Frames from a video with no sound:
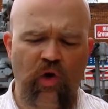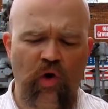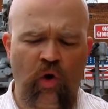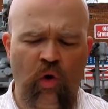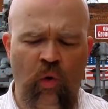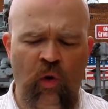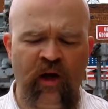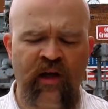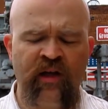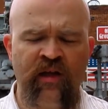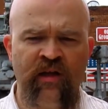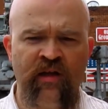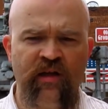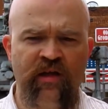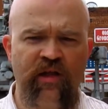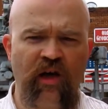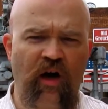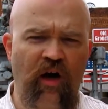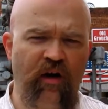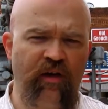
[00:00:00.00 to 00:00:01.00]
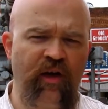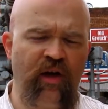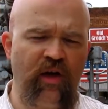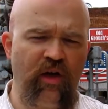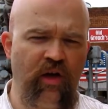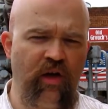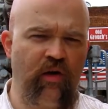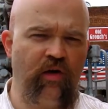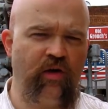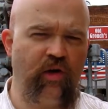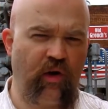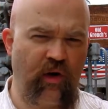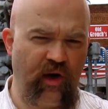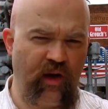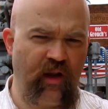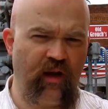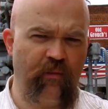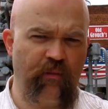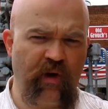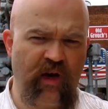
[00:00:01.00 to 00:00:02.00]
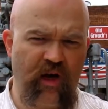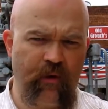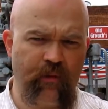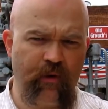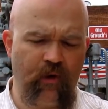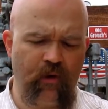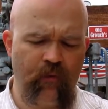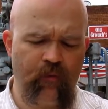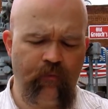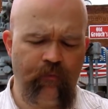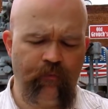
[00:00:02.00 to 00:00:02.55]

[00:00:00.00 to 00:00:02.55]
coins are the new toilet paper.